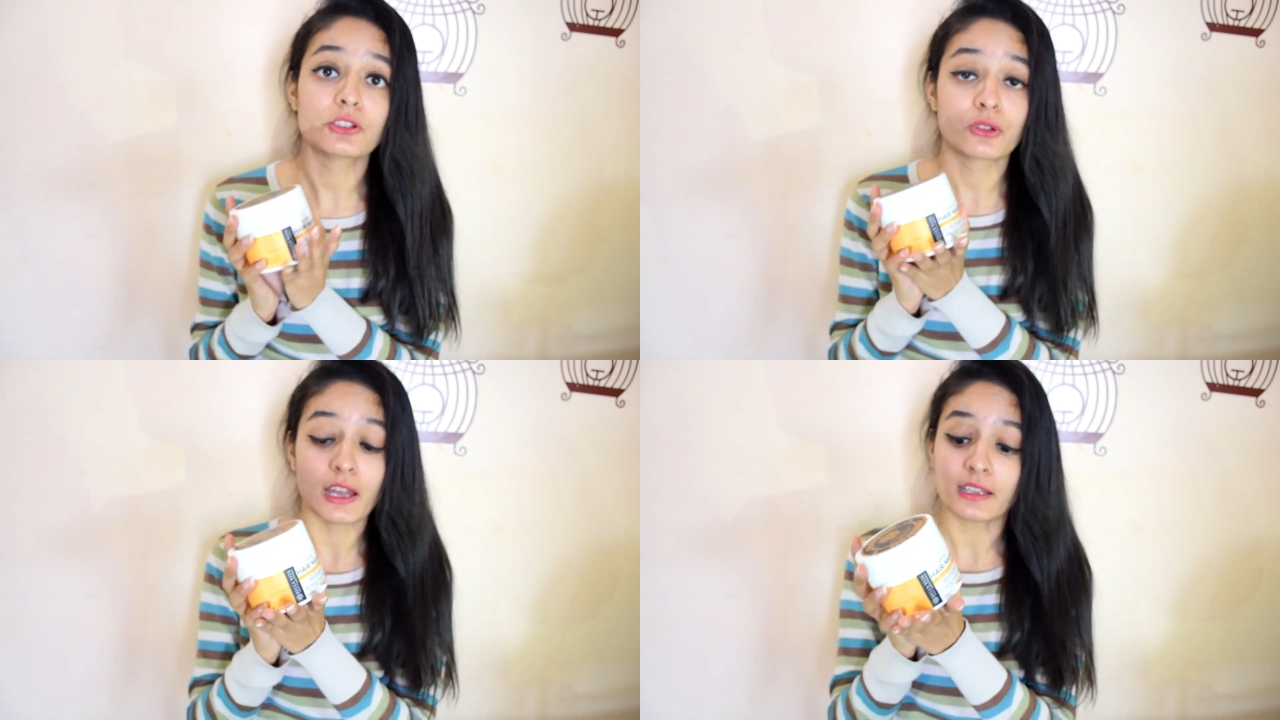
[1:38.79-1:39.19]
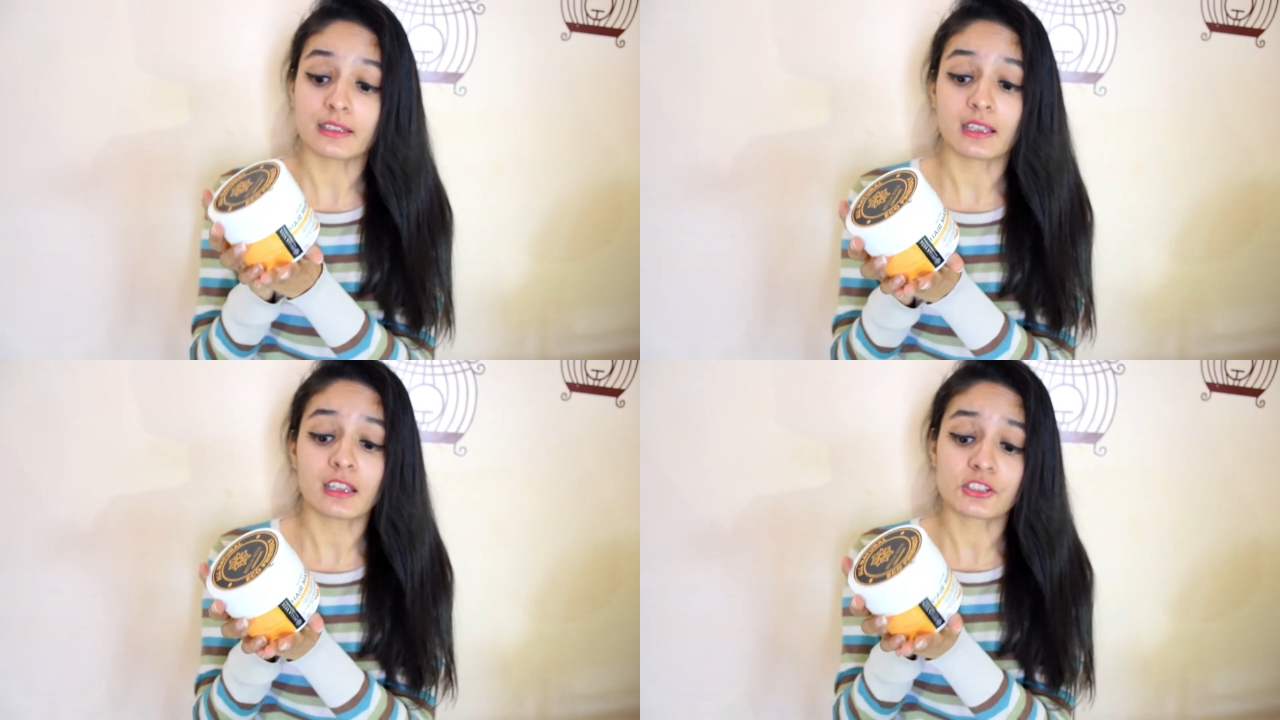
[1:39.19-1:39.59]
So I
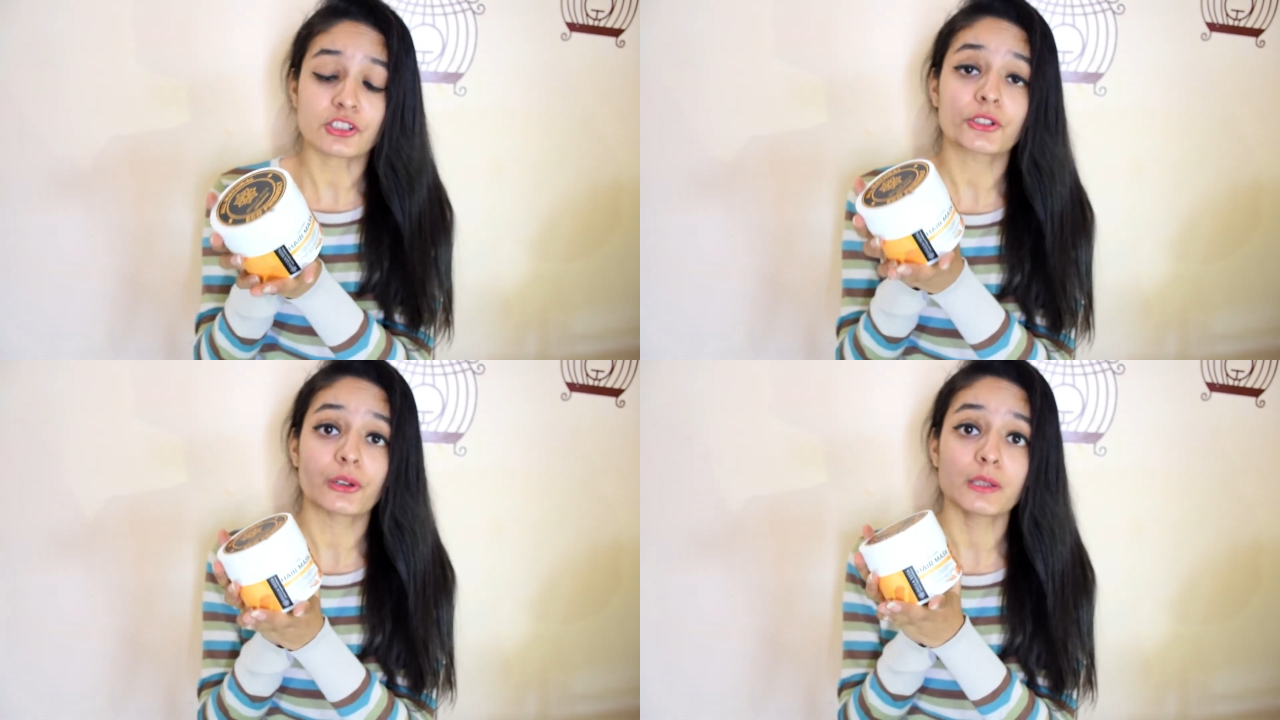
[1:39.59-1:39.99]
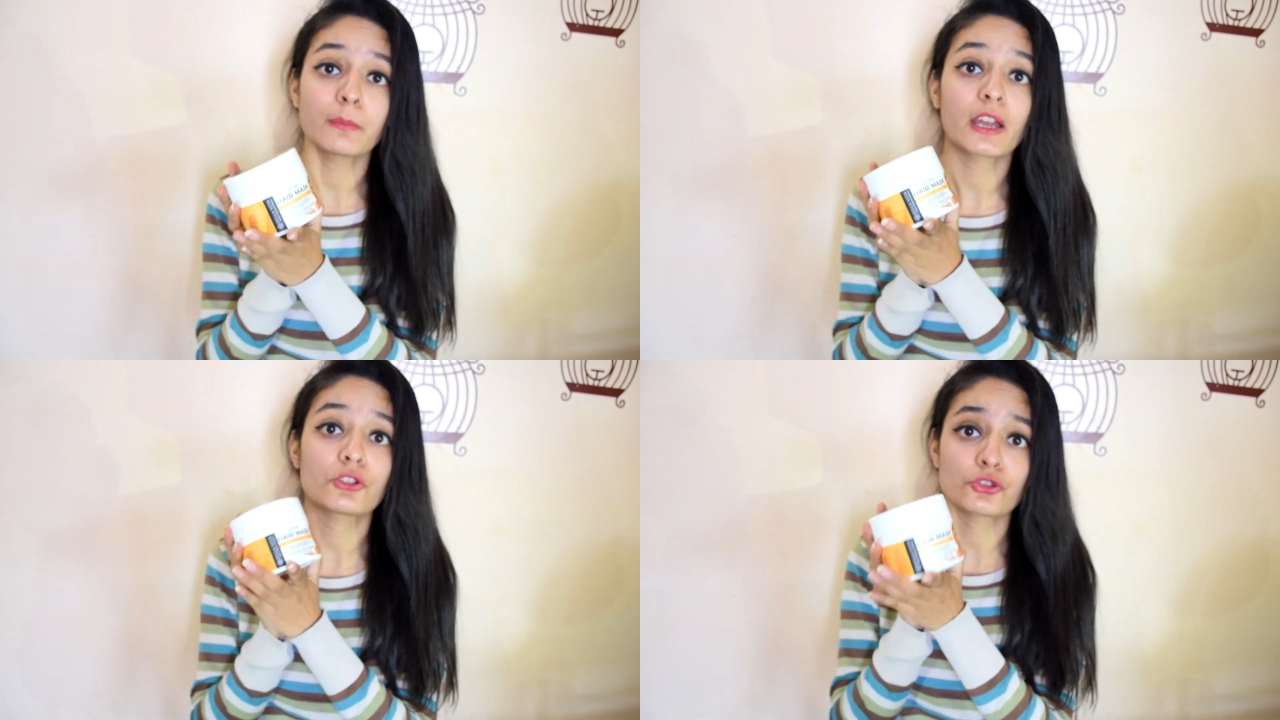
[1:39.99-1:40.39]
think it's a great
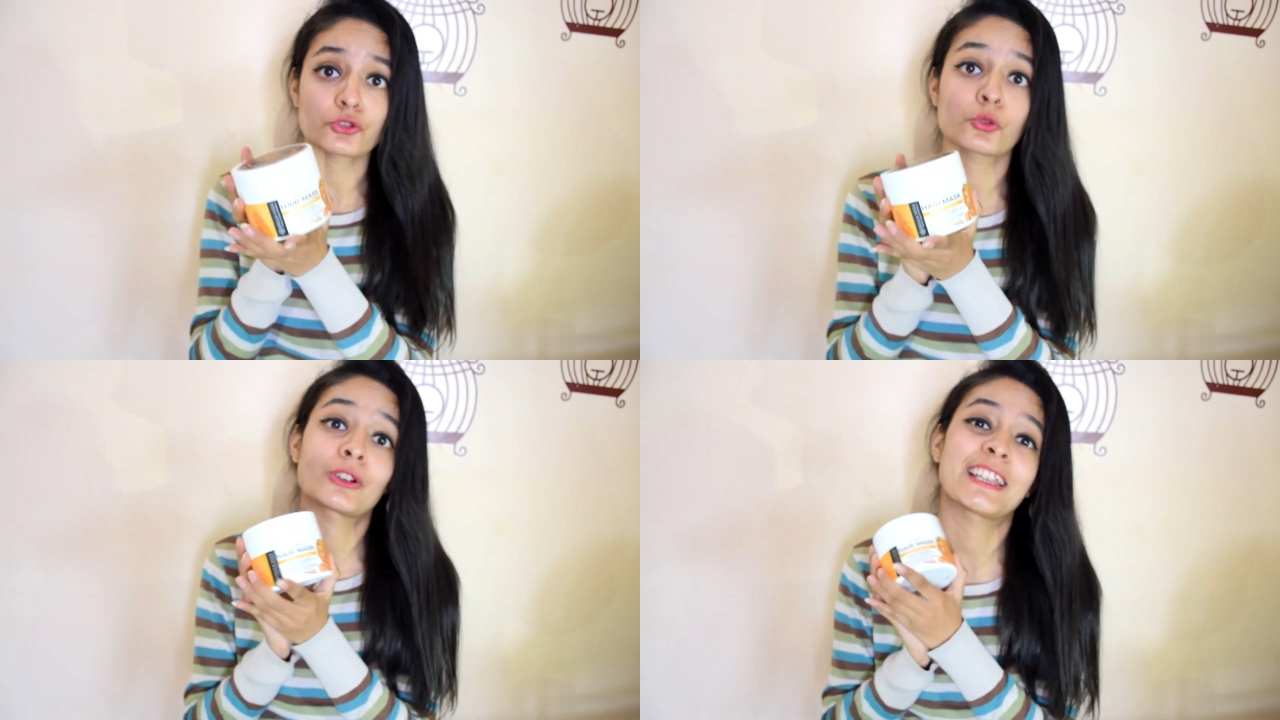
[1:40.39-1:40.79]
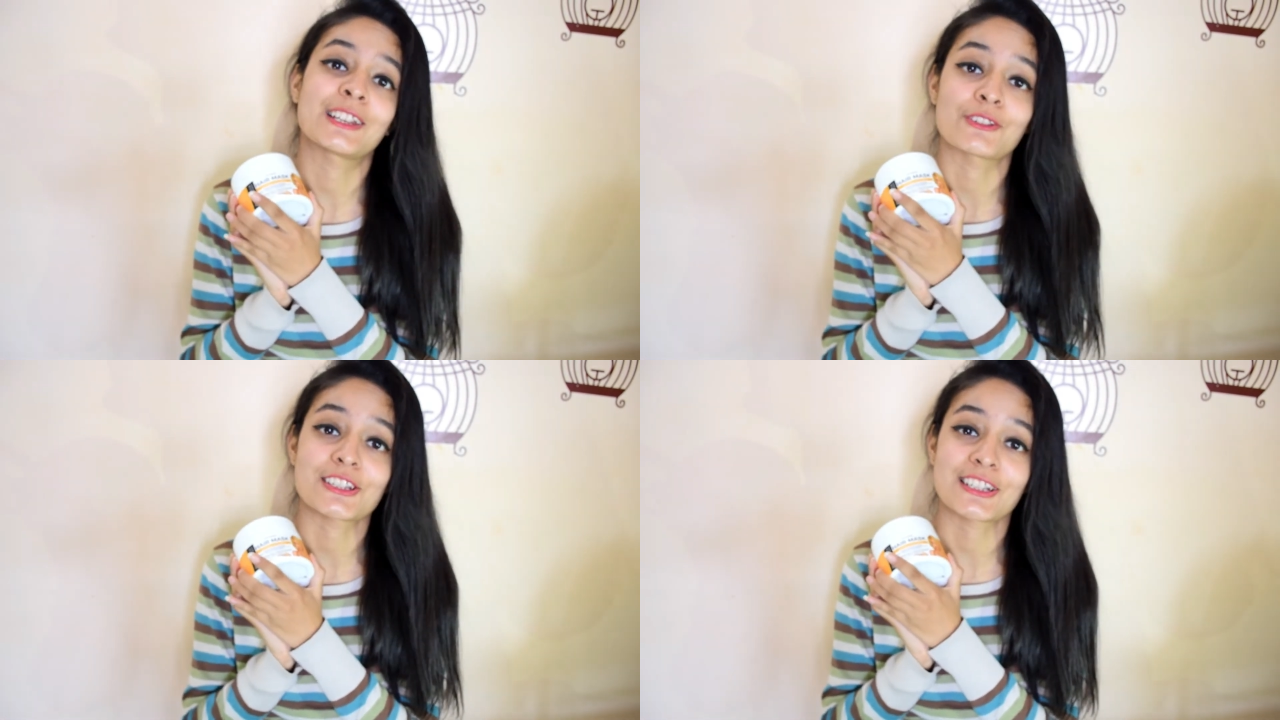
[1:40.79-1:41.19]
buy, you should totally
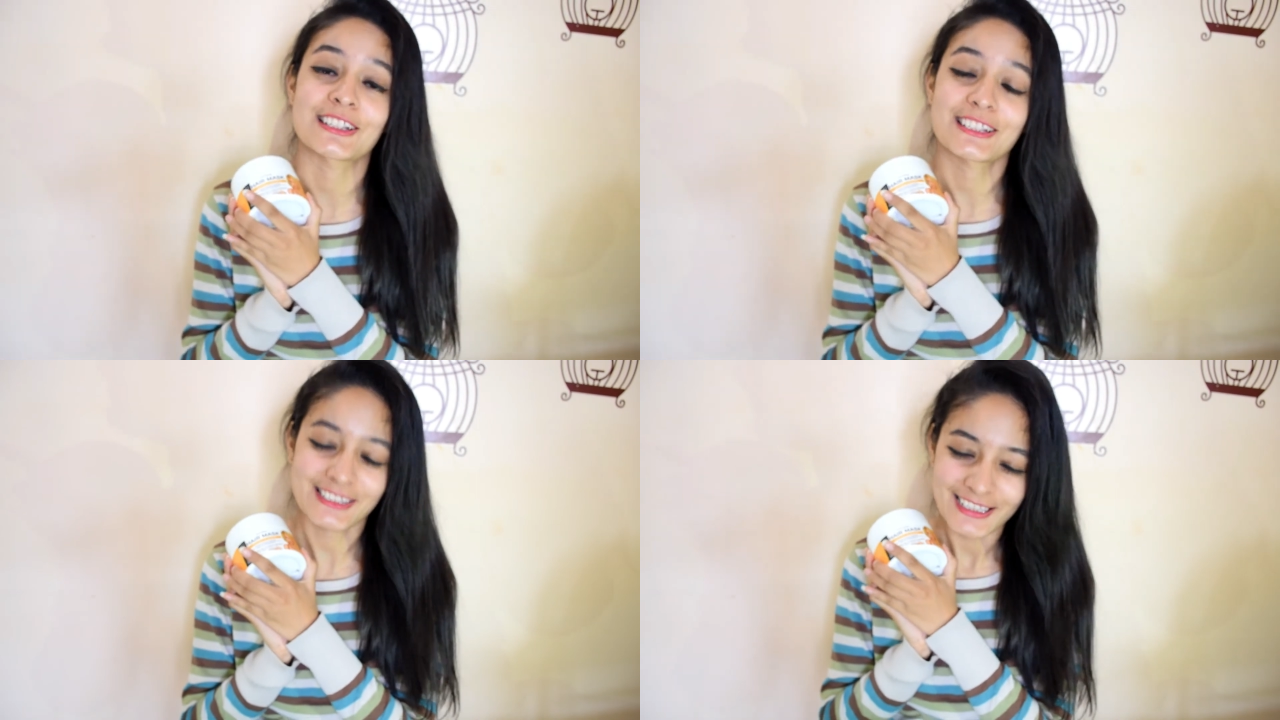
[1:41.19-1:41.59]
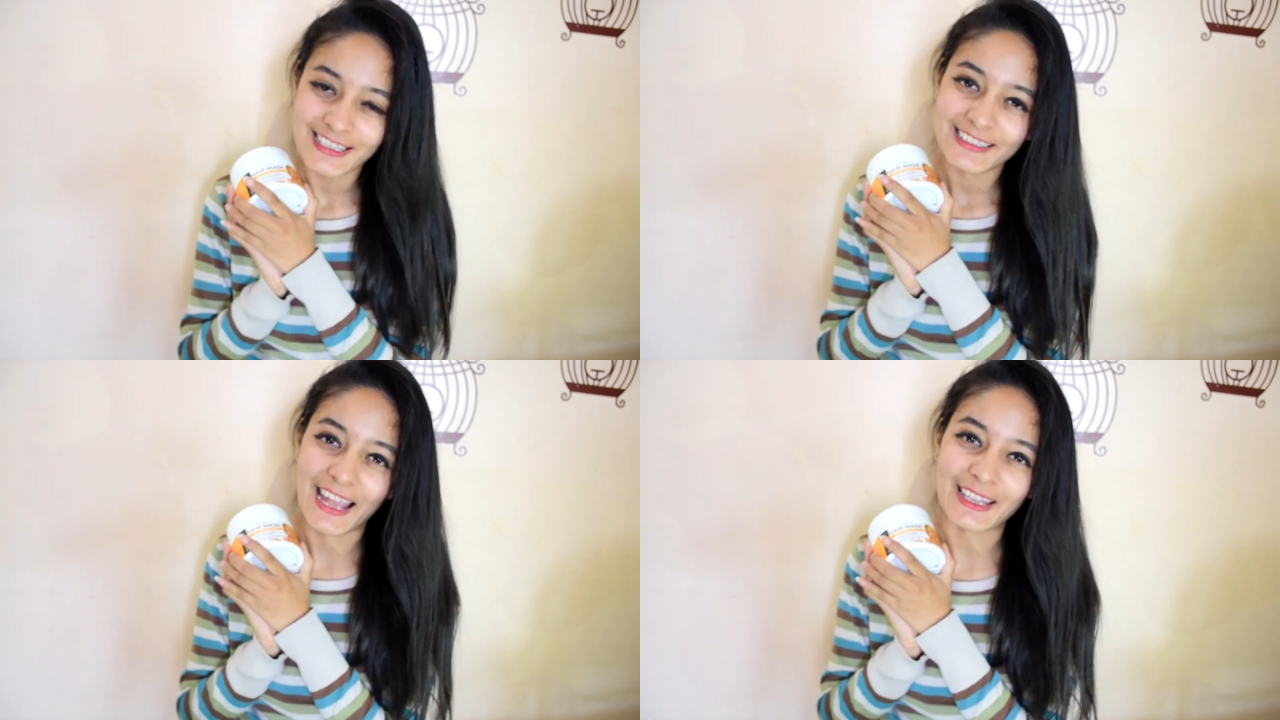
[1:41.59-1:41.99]
invest in this.
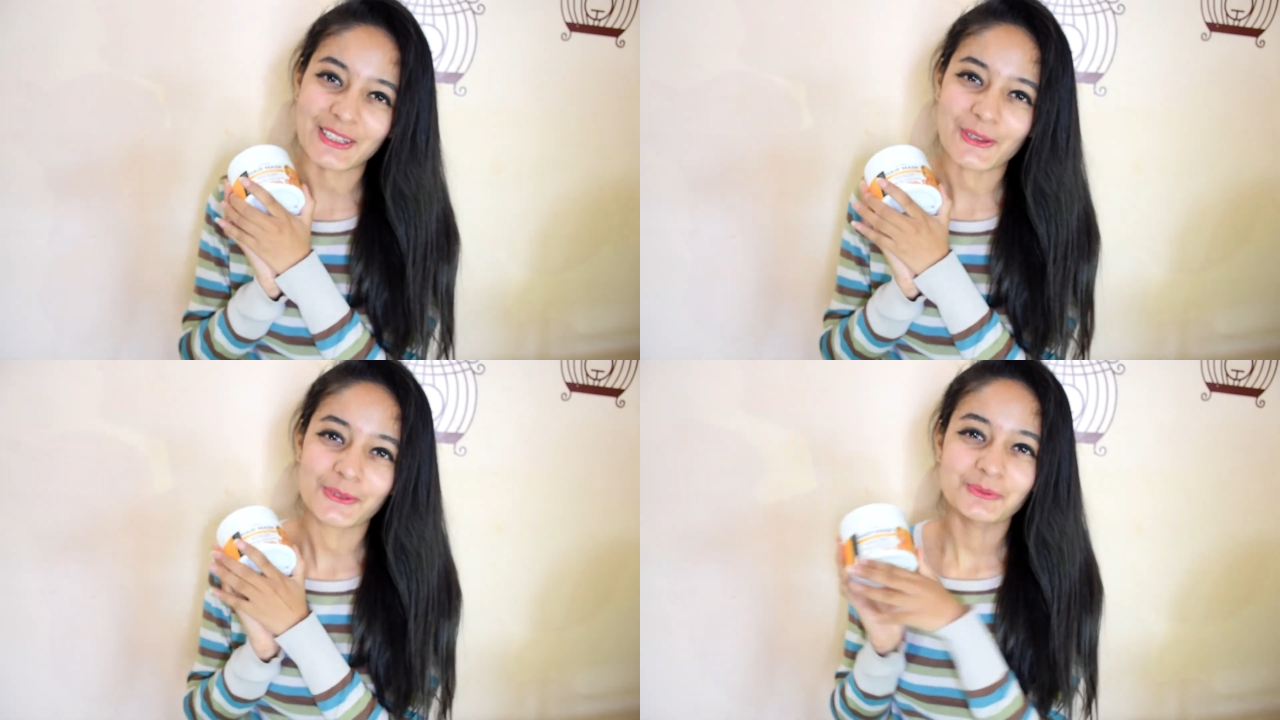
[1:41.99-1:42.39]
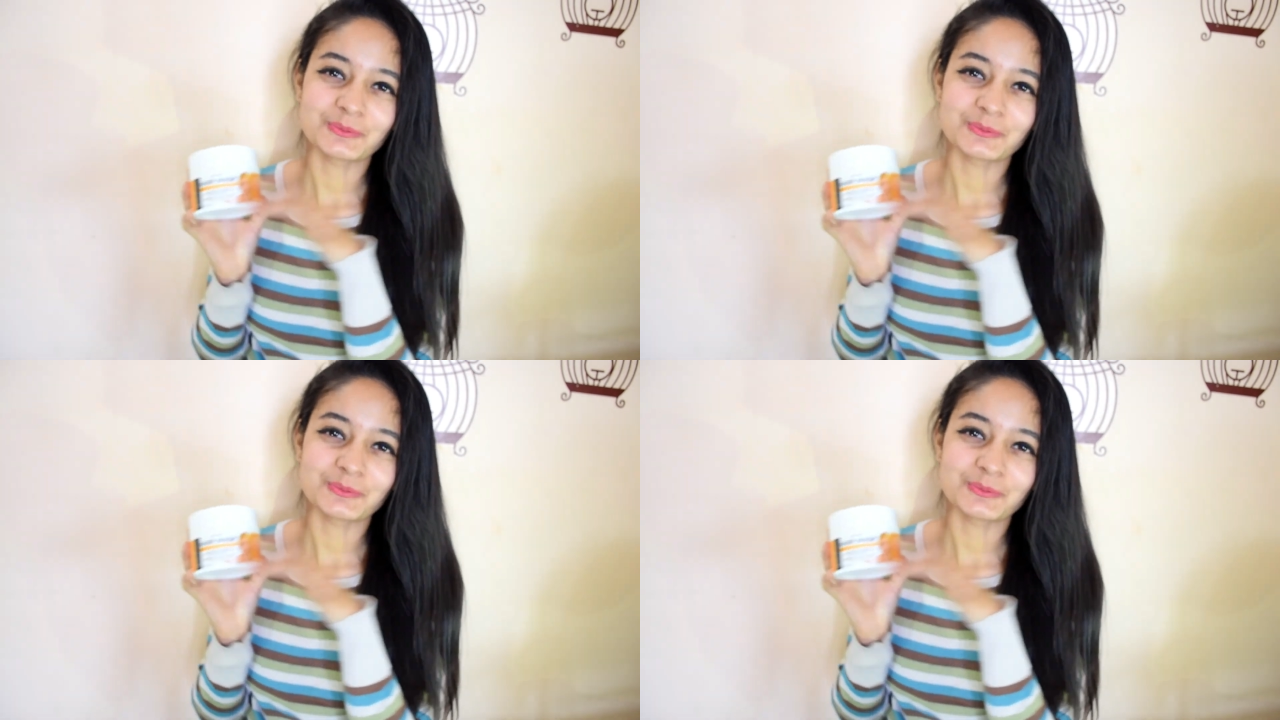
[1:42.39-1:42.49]
Thank you.